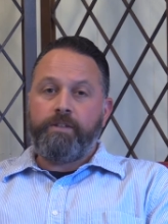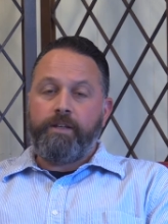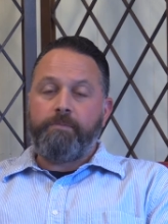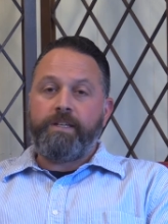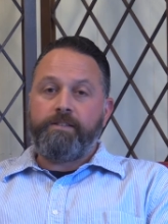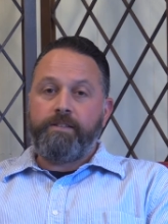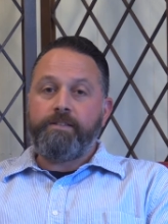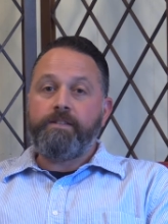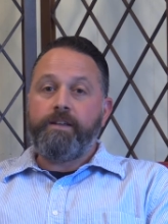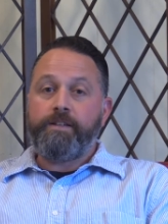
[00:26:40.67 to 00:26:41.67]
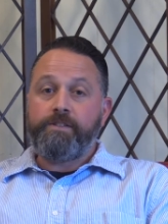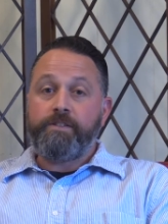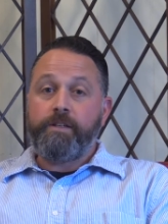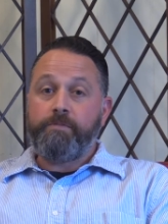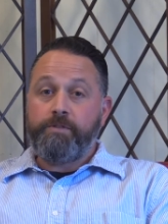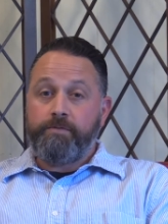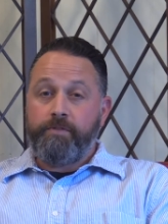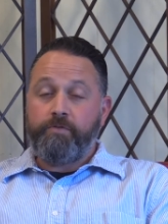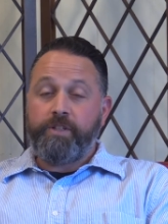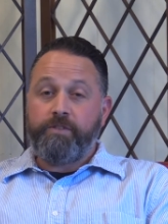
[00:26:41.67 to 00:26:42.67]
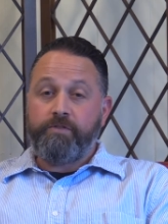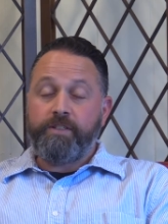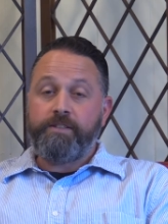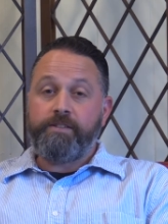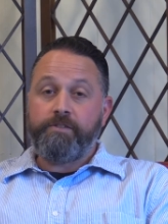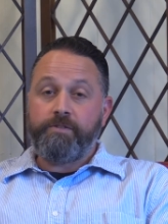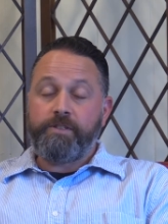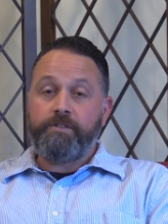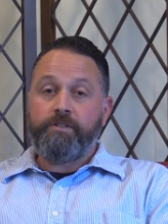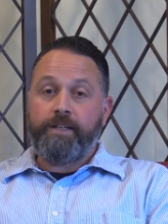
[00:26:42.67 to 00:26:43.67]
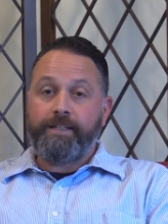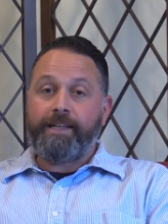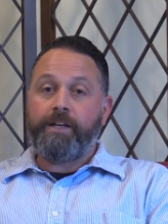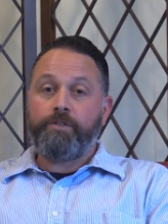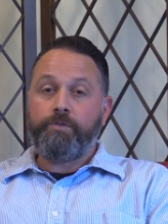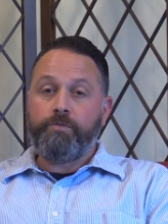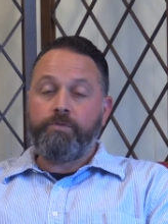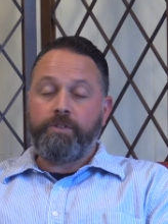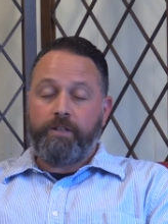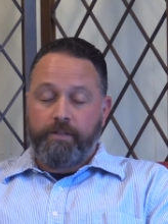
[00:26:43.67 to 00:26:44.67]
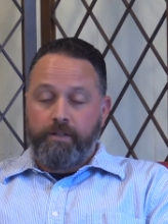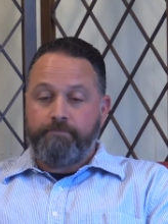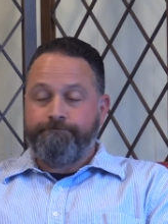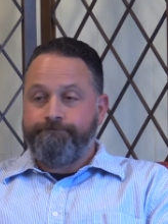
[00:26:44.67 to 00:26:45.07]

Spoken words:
MATTHEW 3300 at yahoo.com.